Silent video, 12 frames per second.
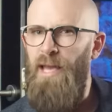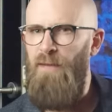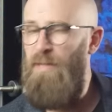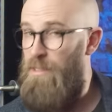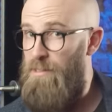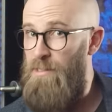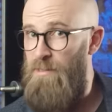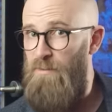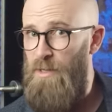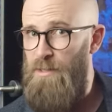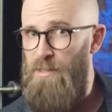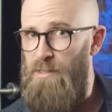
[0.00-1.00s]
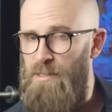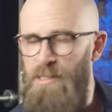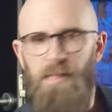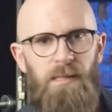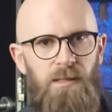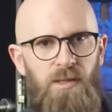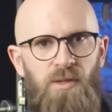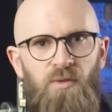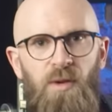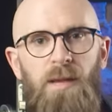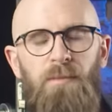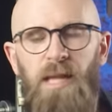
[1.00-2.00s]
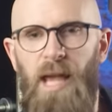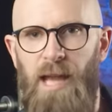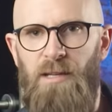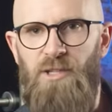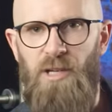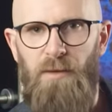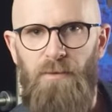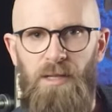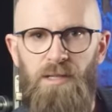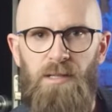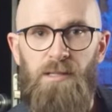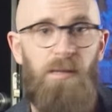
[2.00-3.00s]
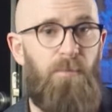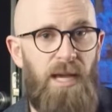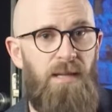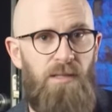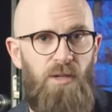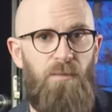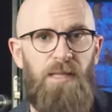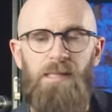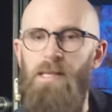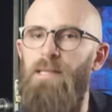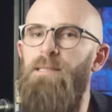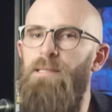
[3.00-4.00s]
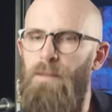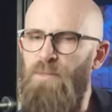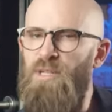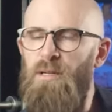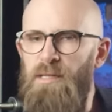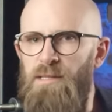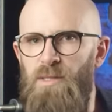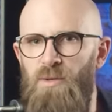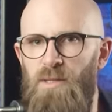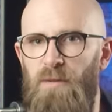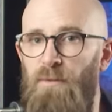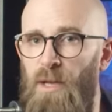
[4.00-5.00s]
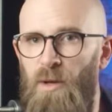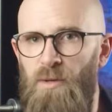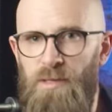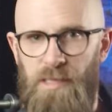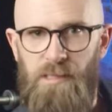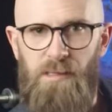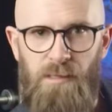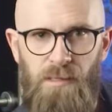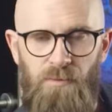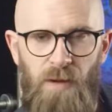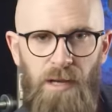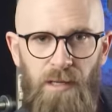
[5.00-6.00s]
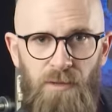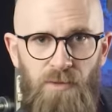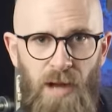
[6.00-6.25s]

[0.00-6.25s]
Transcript: having its disadvantages, is extremely energy efficient and makes humans exceptionally suited for long-distance running and